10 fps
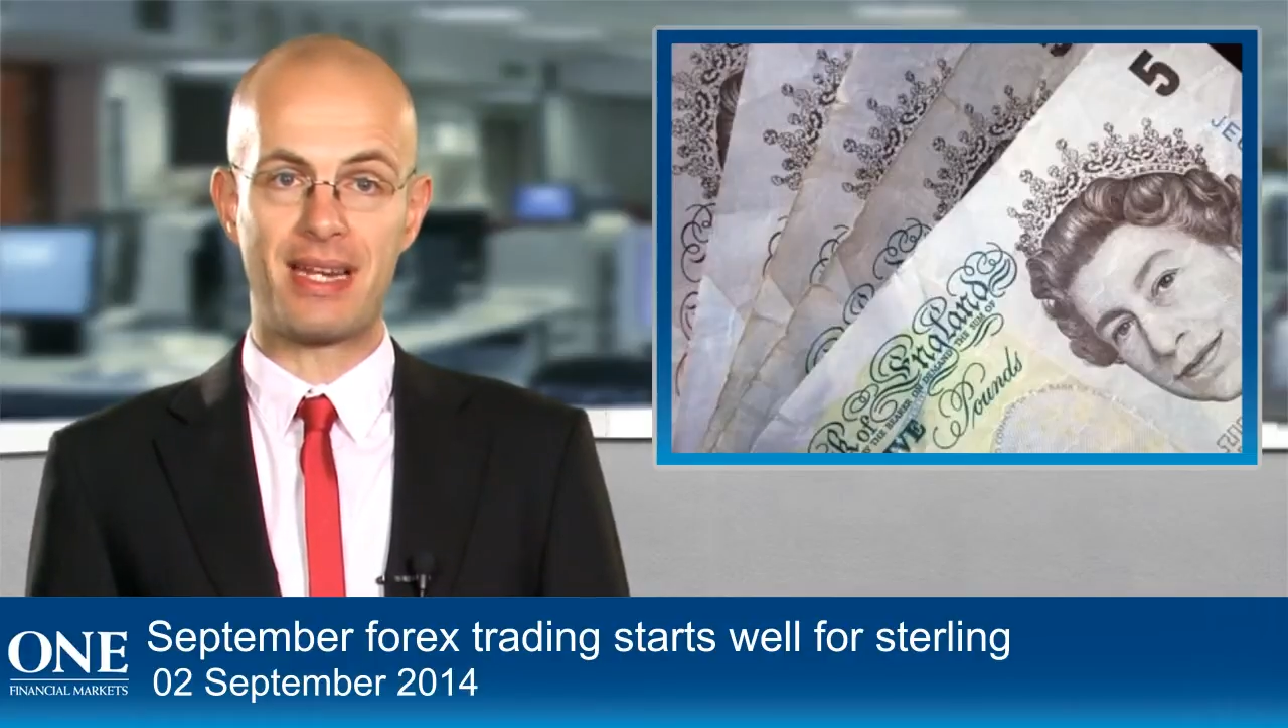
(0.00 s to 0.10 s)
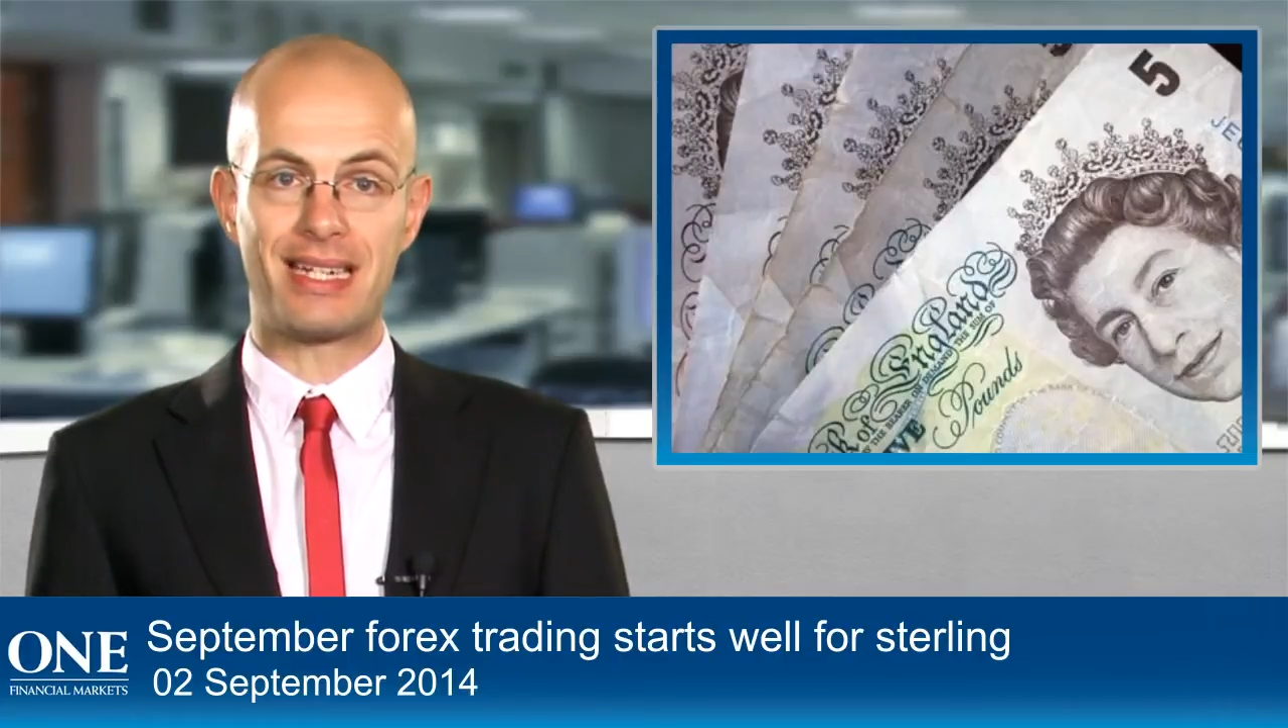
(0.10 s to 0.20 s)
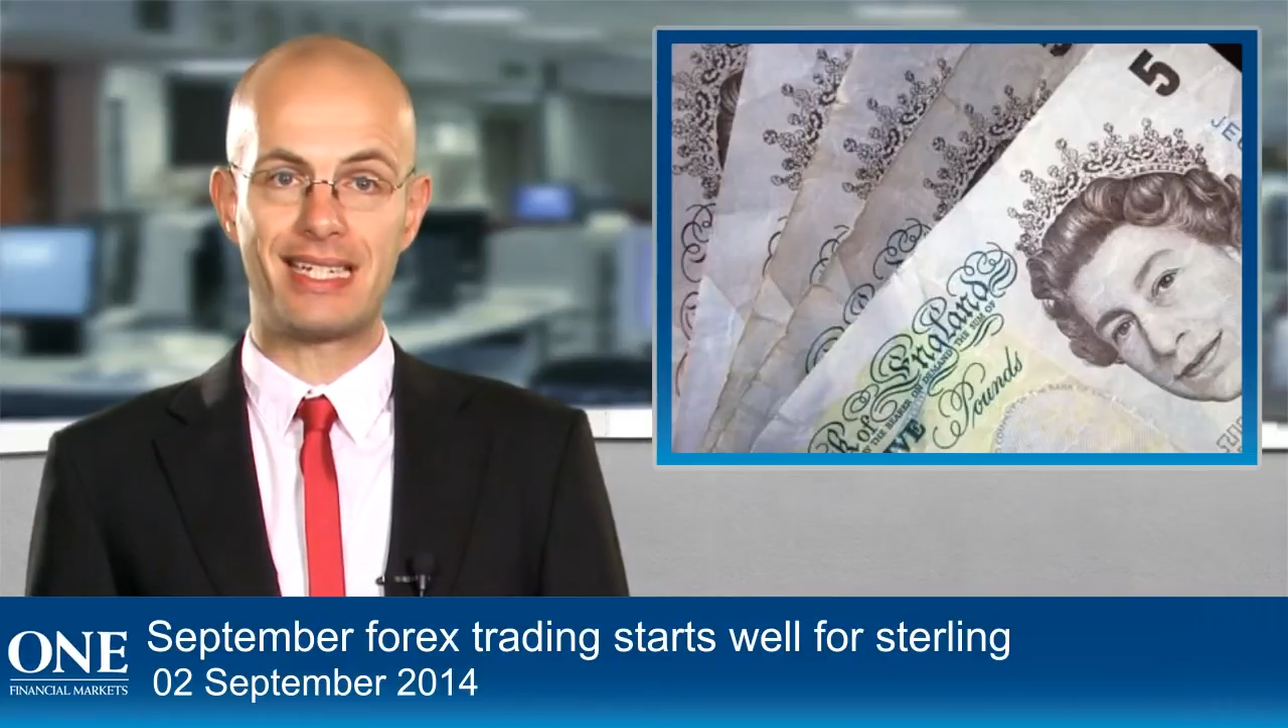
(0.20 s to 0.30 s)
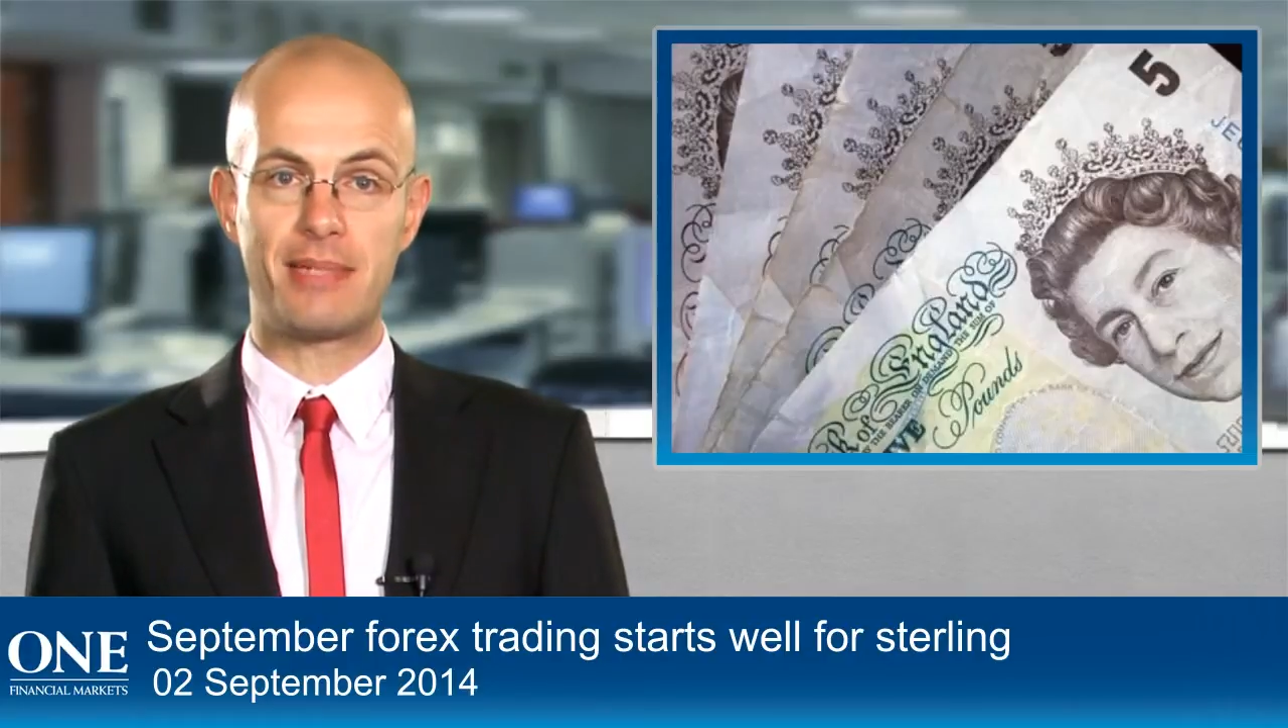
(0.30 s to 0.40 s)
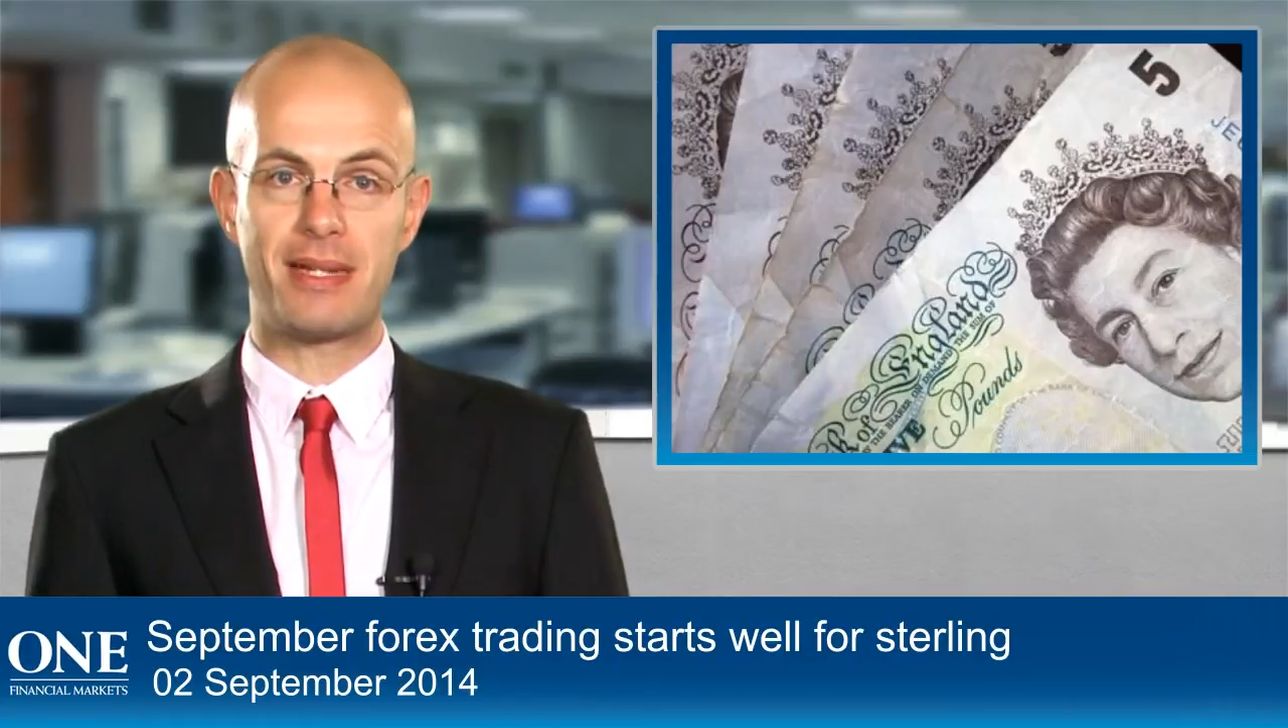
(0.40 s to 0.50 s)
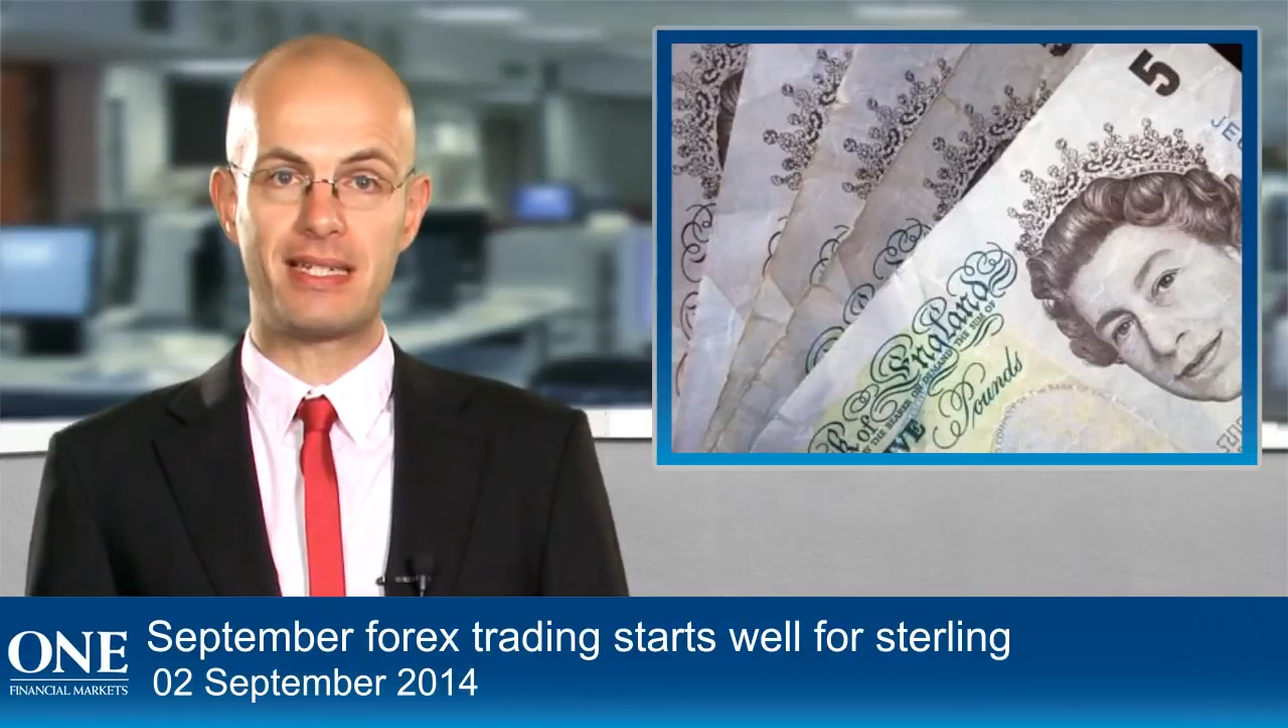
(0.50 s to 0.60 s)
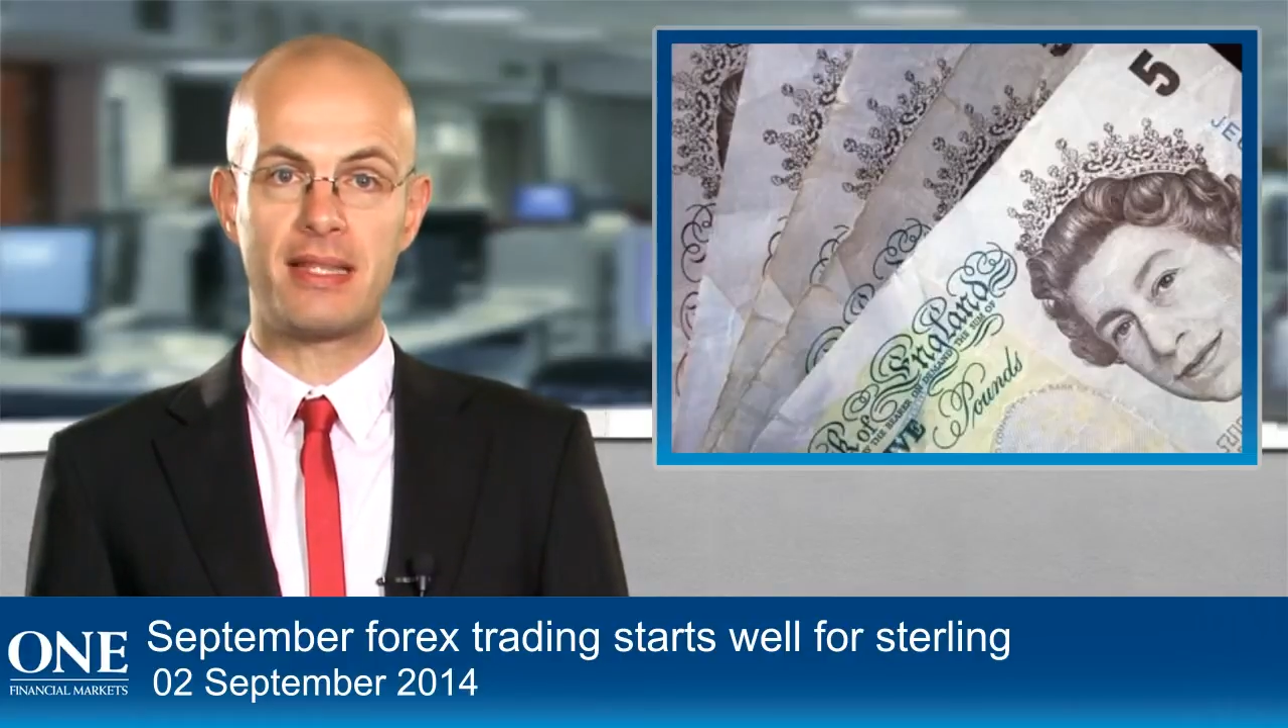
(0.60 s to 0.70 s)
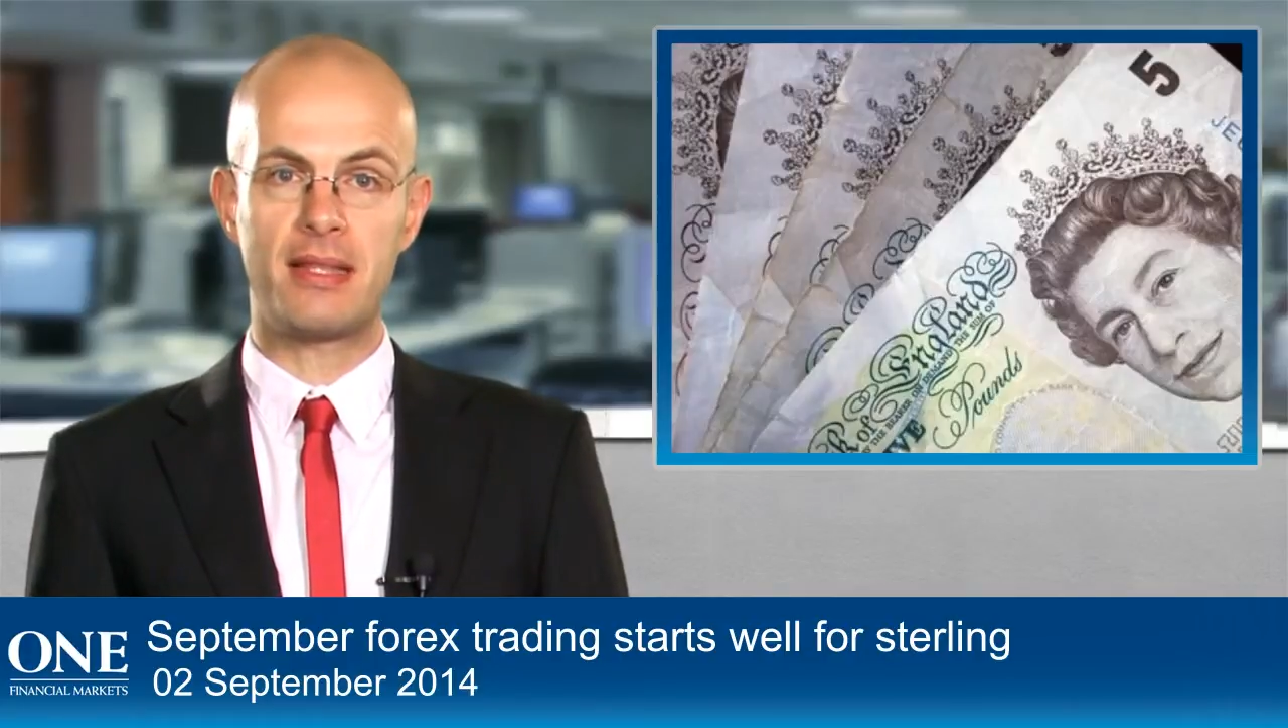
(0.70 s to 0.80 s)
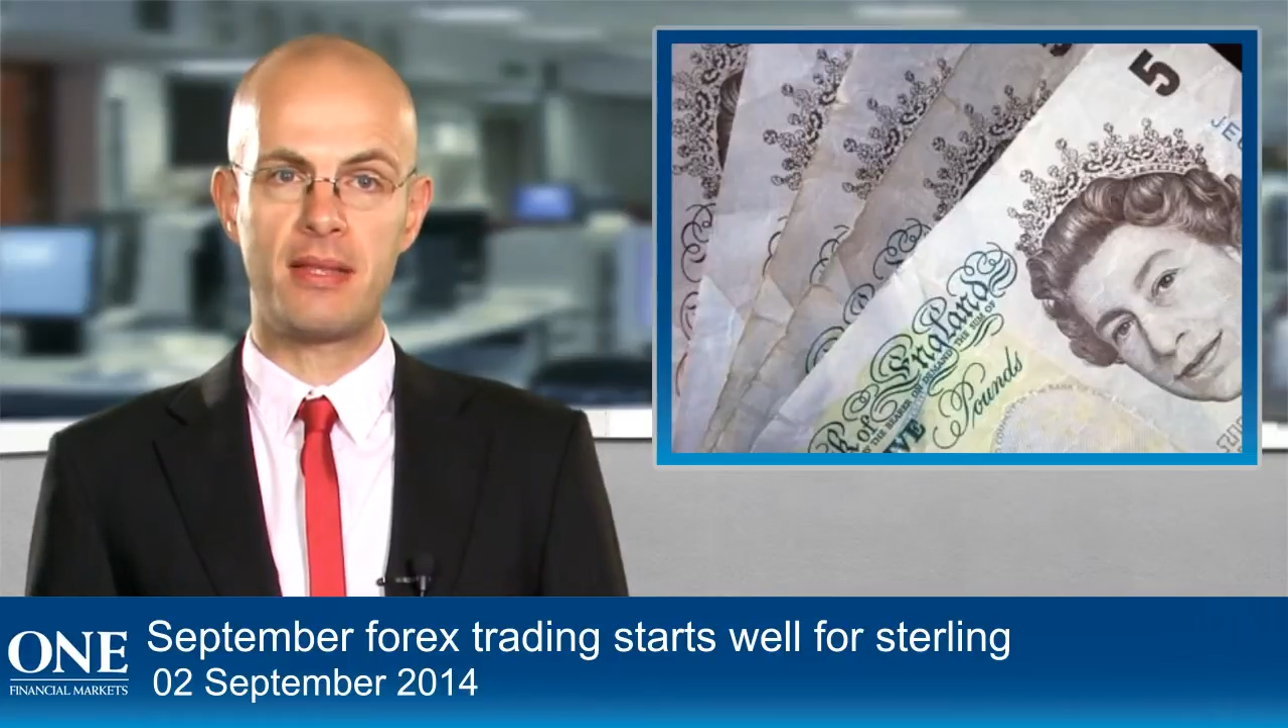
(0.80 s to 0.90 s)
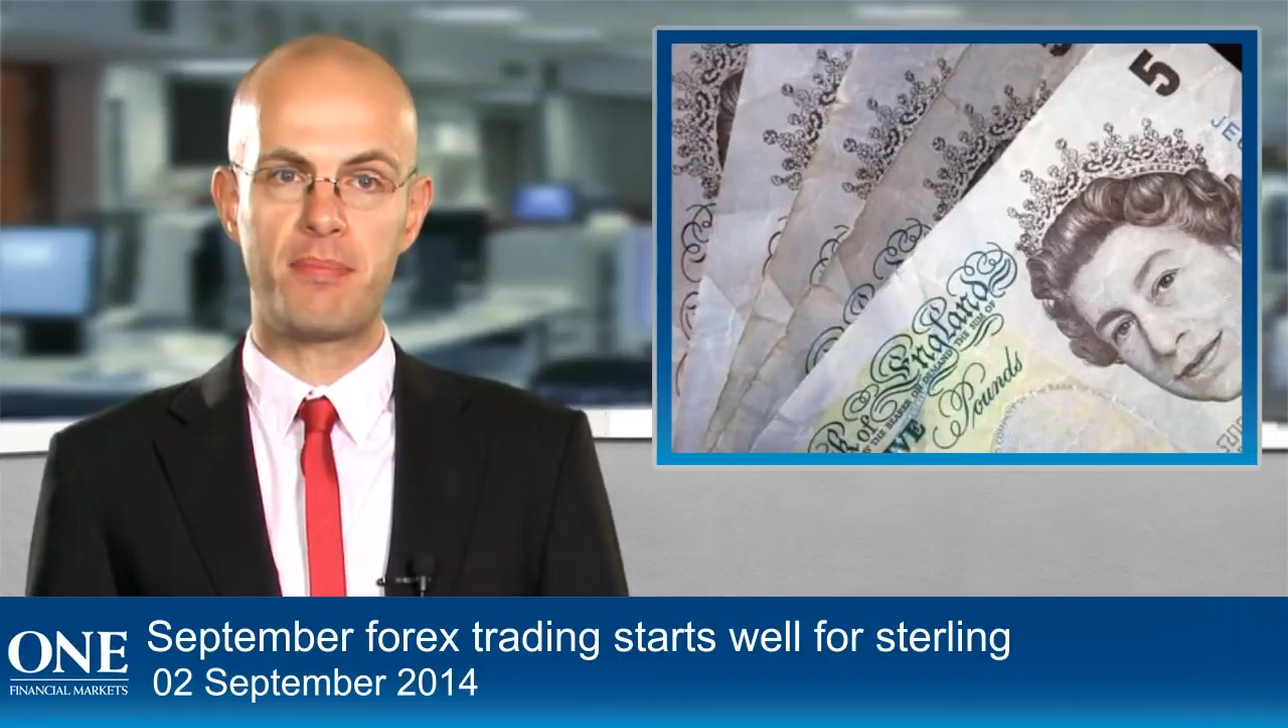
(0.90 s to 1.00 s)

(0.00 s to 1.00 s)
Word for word: anticipated that the